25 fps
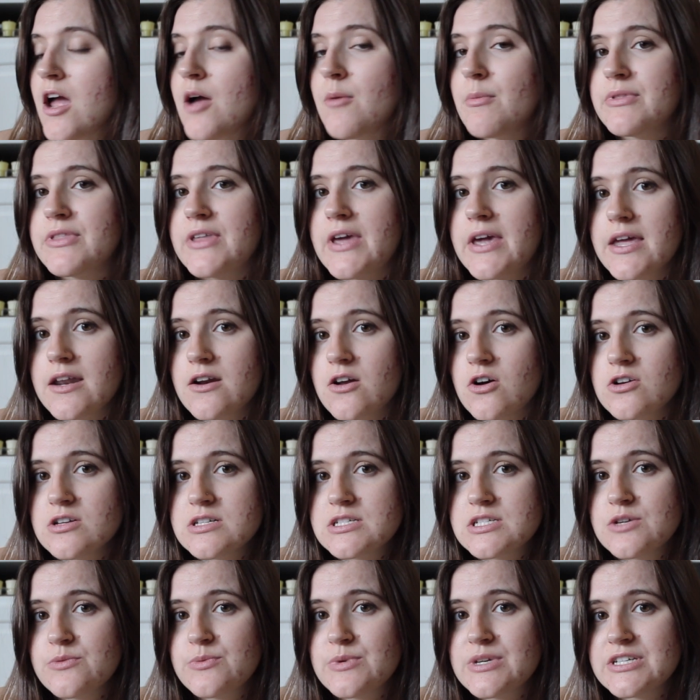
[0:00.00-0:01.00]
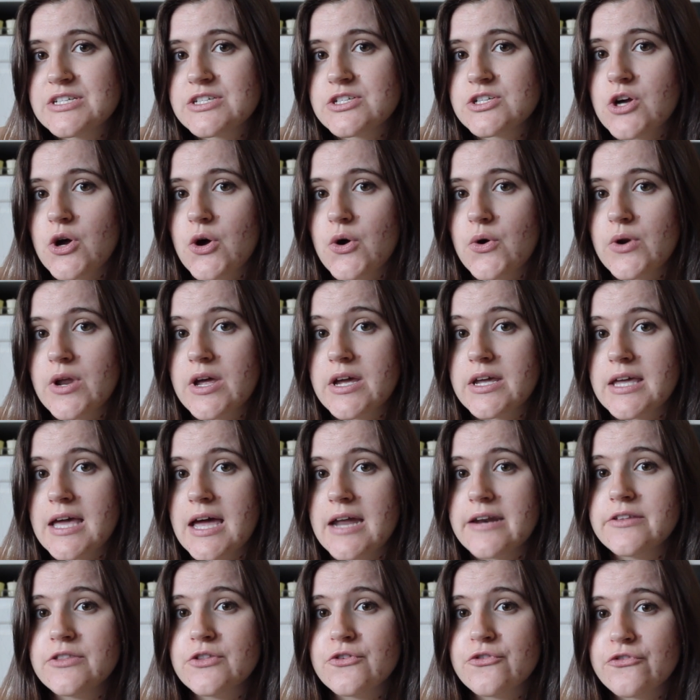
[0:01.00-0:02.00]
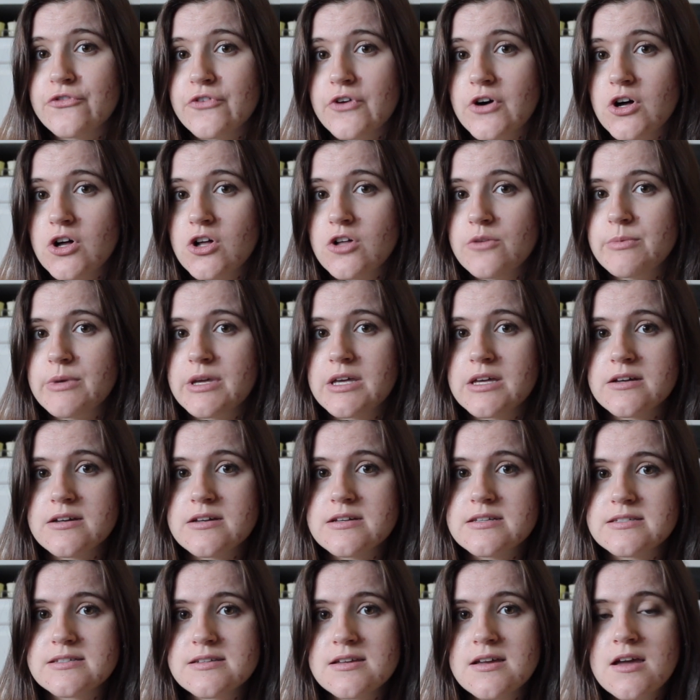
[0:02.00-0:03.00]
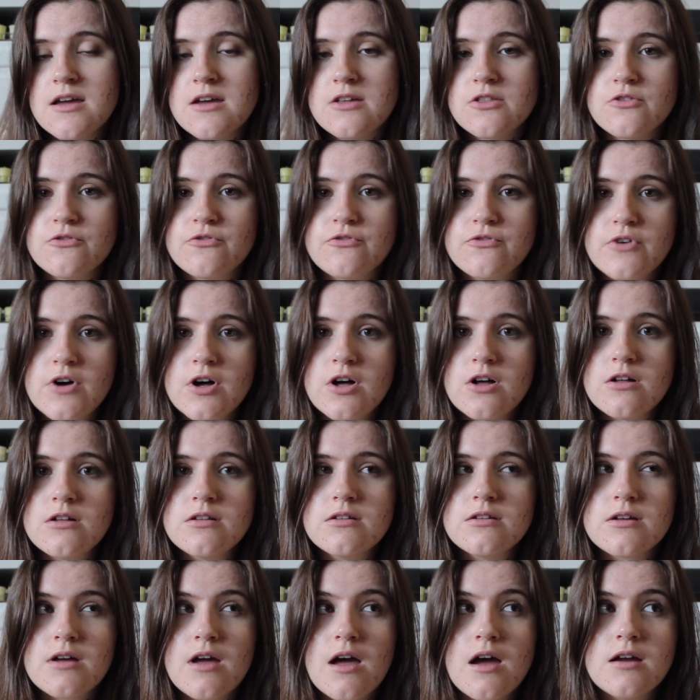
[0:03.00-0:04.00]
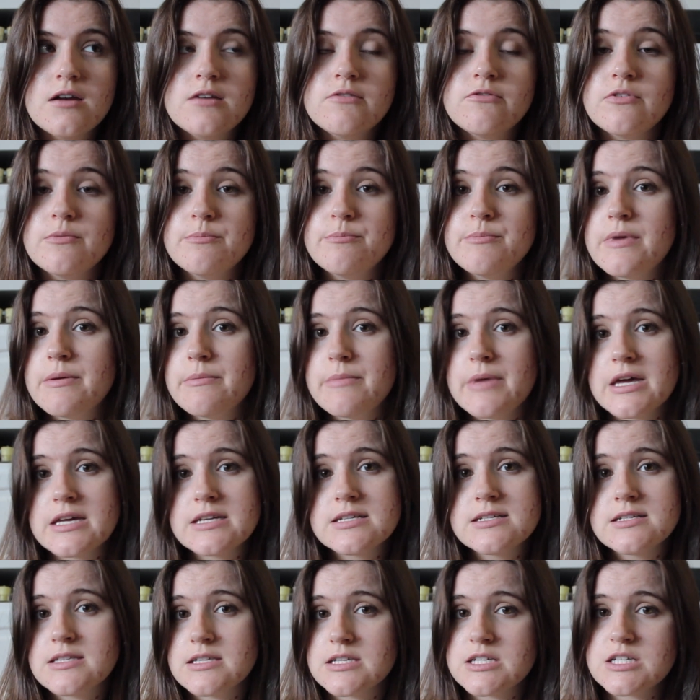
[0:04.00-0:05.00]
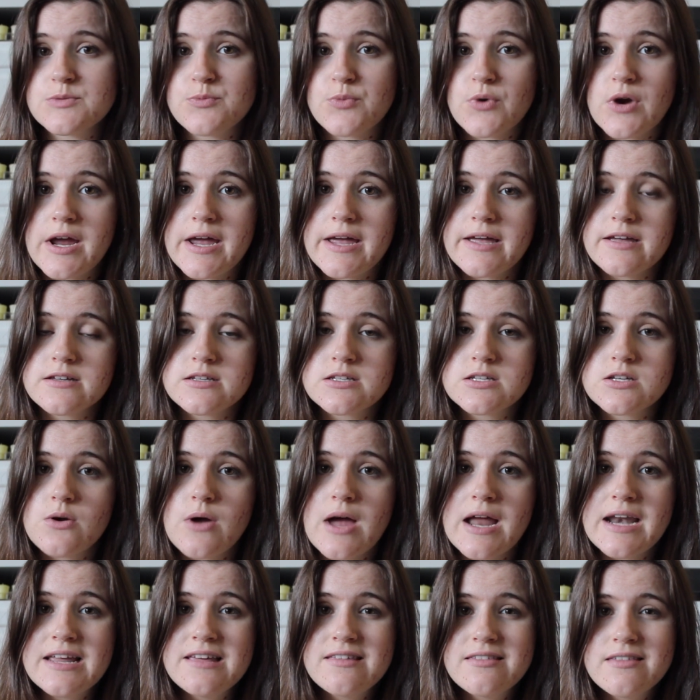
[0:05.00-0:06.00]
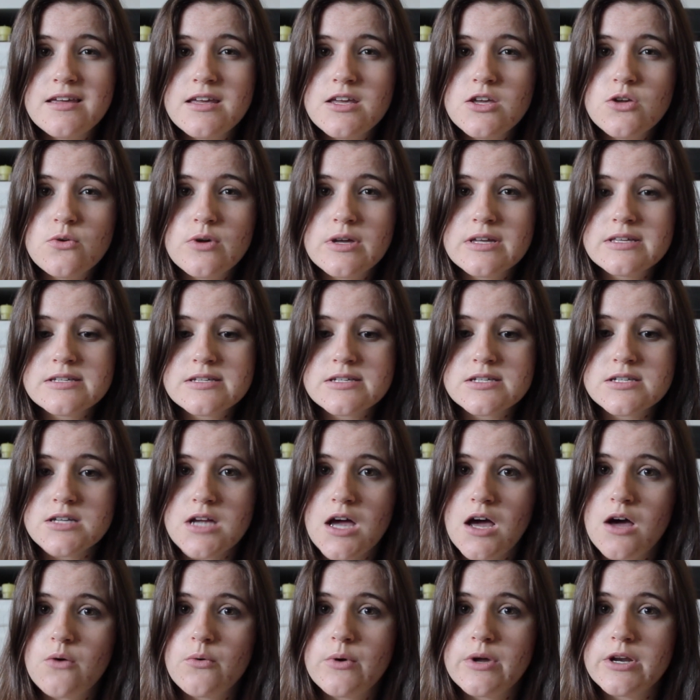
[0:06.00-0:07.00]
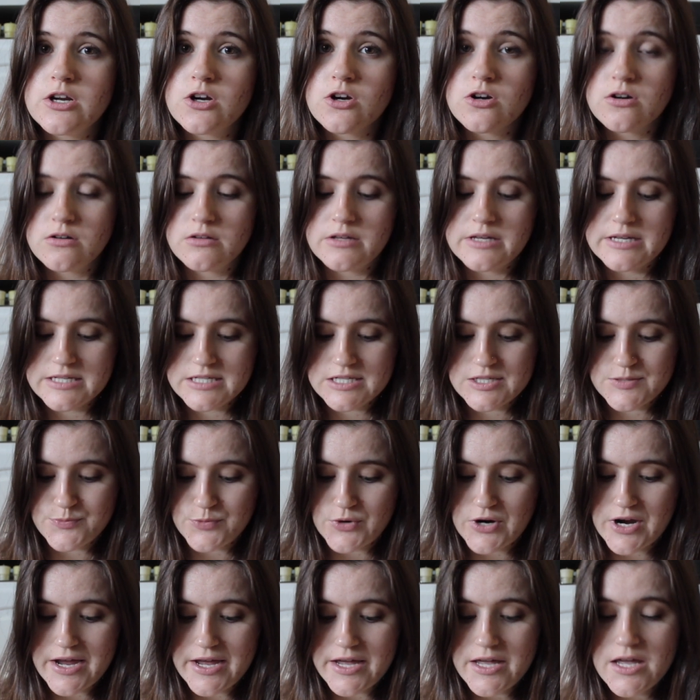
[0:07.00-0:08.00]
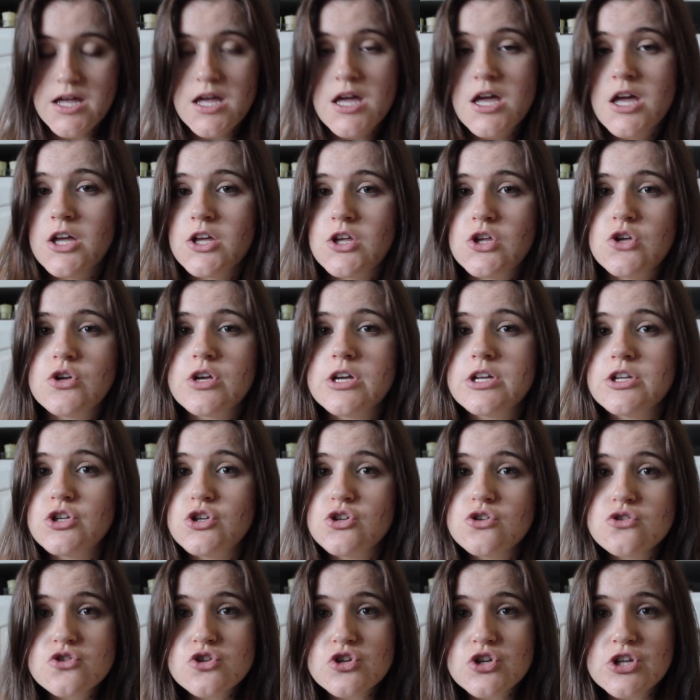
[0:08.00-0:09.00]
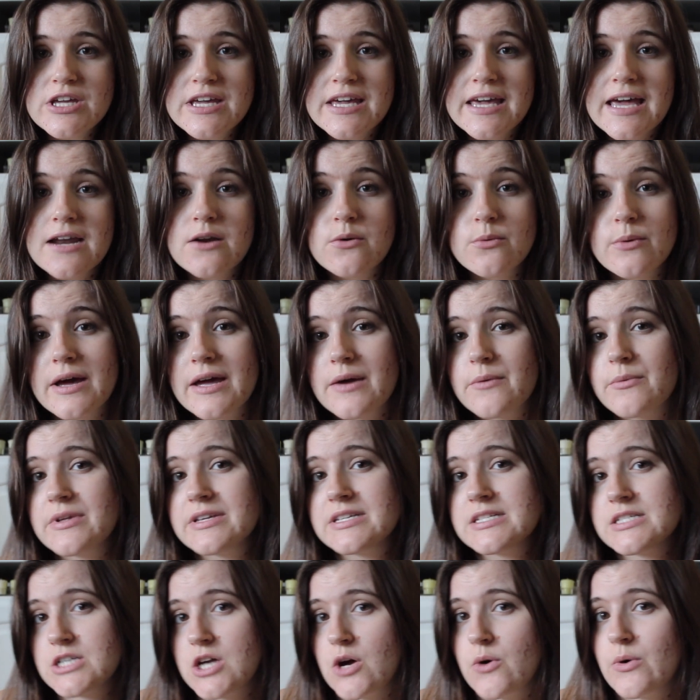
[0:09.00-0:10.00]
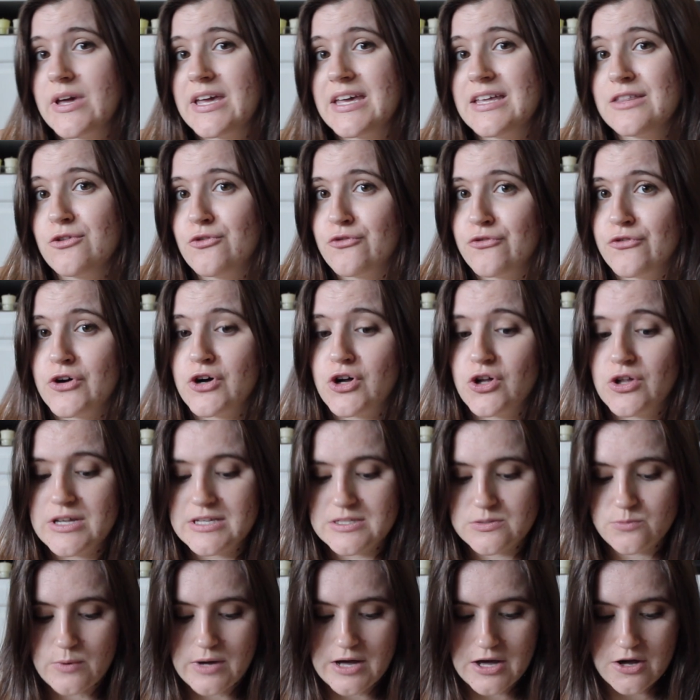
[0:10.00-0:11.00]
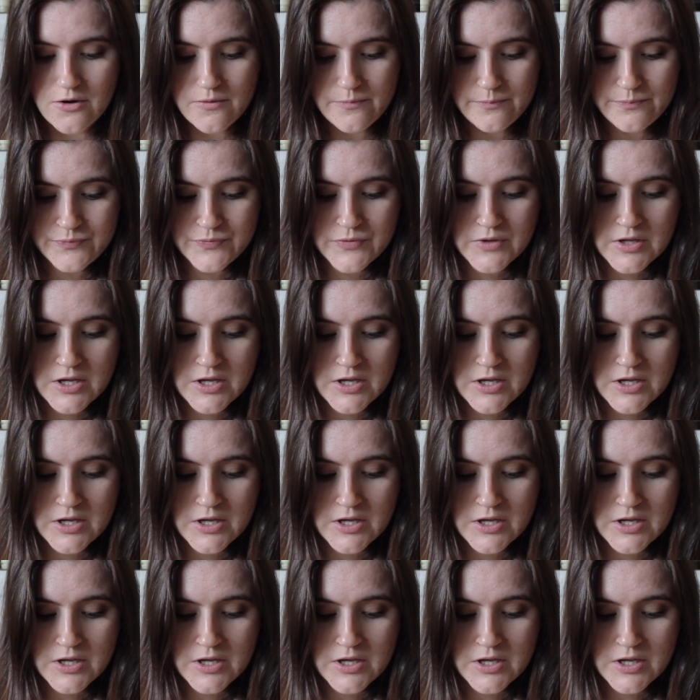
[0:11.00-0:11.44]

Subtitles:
But they can also be sown again in the fall because fall kind of mimics the spring. So anything you can sow in early spring, you can usually get away with sowing in the fall as well,